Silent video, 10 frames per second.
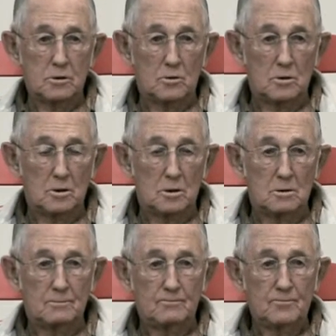your
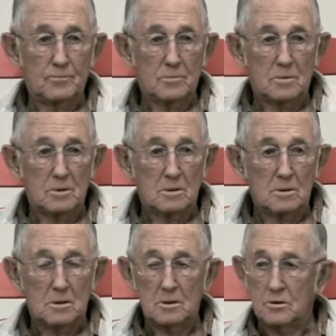uh,
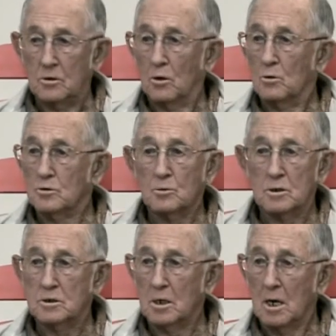doors
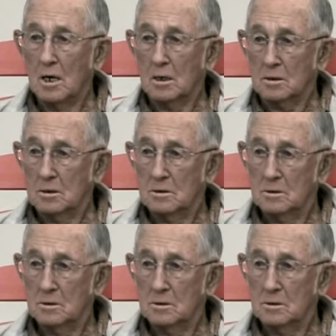wasn't locked.